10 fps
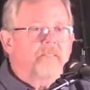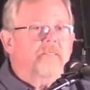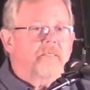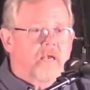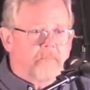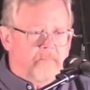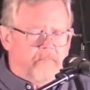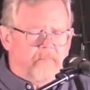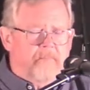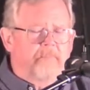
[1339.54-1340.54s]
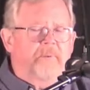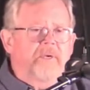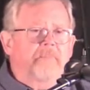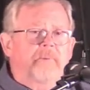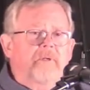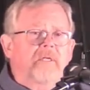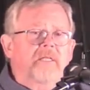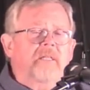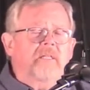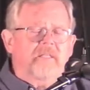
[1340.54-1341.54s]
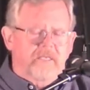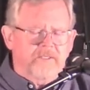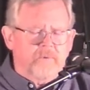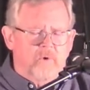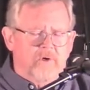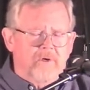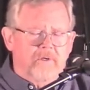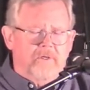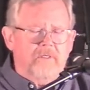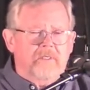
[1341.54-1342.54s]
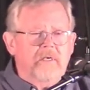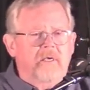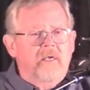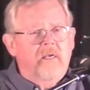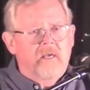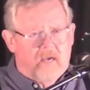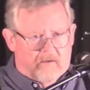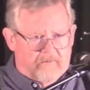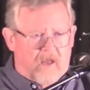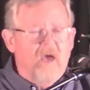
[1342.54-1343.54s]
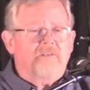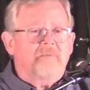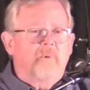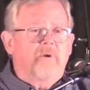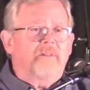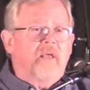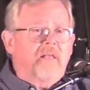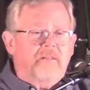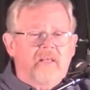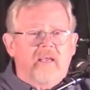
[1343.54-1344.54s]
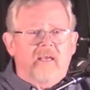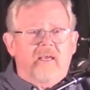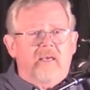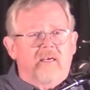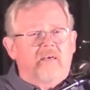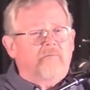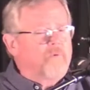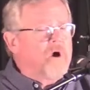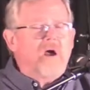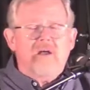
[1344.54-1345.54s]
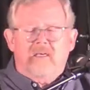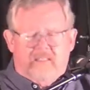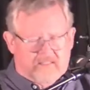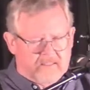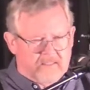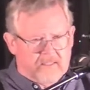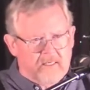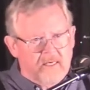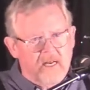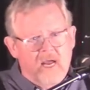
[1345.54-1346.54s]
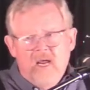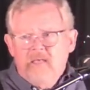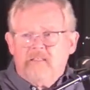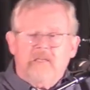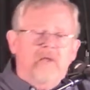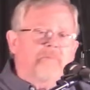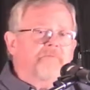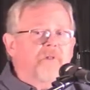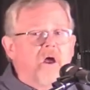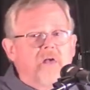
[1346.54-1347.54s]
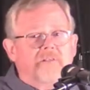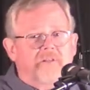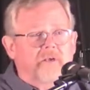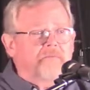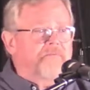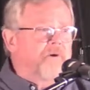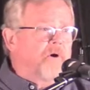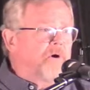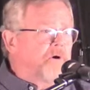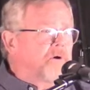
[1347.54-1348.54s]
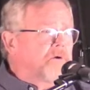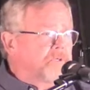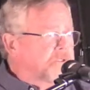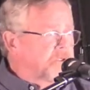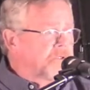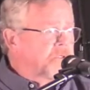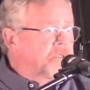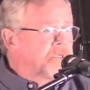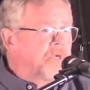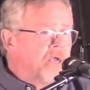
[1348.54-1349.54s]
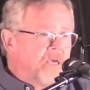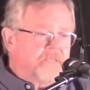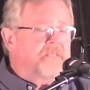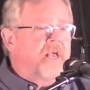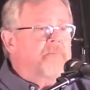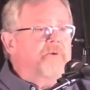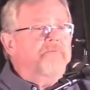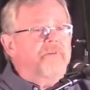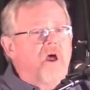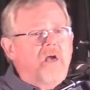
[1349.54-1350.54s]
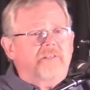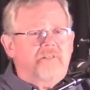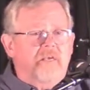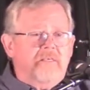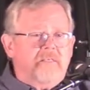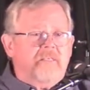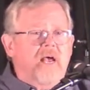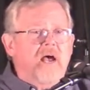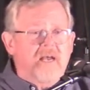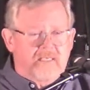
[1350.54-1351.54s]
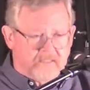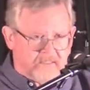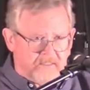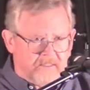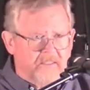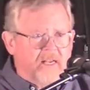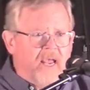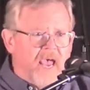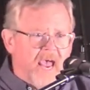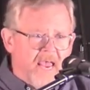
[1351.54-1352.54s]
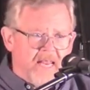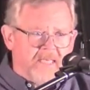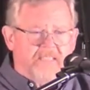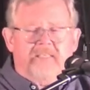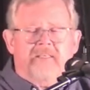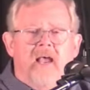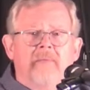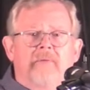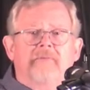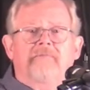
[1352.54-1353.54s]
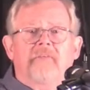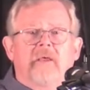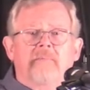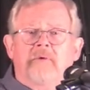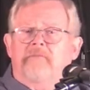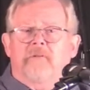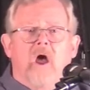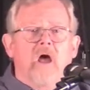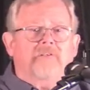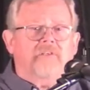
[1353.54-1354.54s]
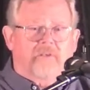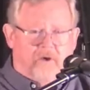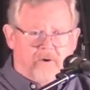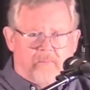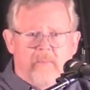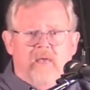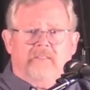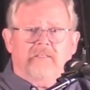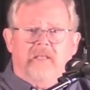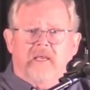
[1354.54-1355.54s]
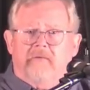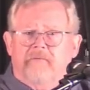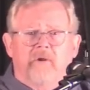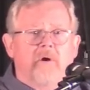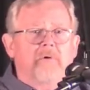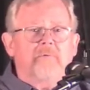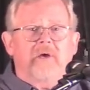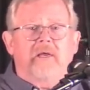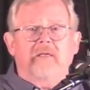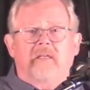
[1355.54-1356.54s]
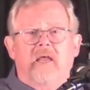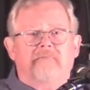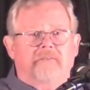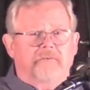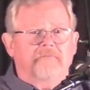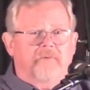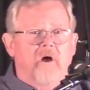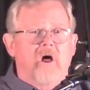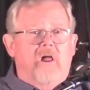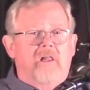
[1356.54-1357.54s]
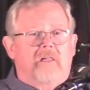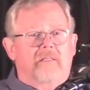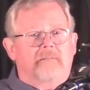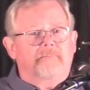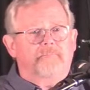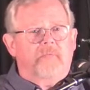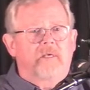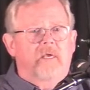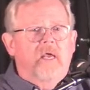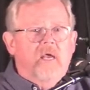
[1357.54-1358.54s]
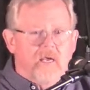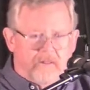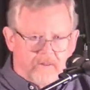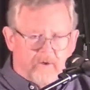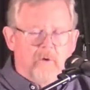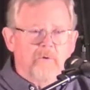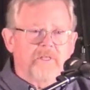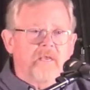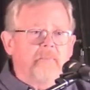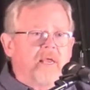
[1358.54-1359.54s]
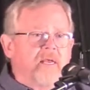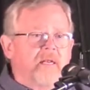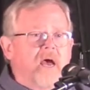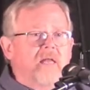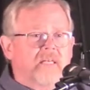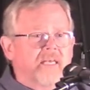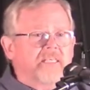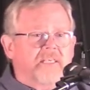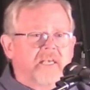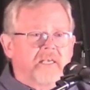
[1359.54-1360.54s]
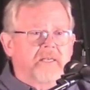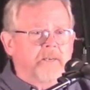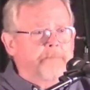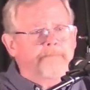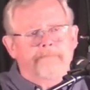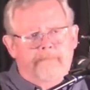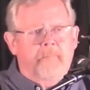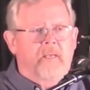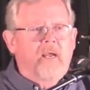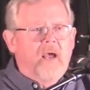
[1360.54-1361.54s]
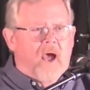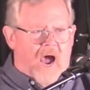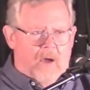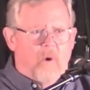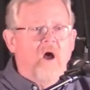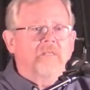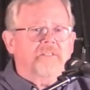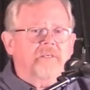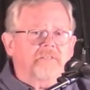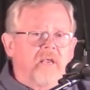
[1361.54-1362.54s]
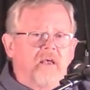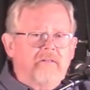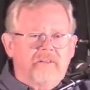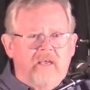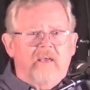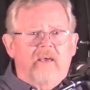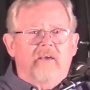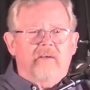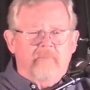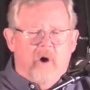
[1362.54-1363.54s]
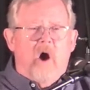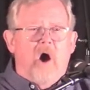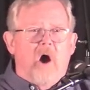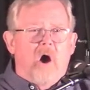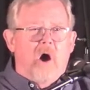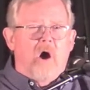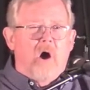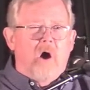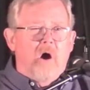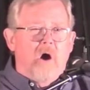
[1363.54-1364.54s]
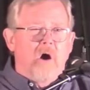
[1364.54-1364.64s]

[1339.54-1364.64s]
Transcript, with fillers: Some people in this world have lost more than they've won. Some have lost their fortunes, some have lost their sons, and some of them have lost so much they've nowhere left to fall. And though they may not listen, I want to tell them all.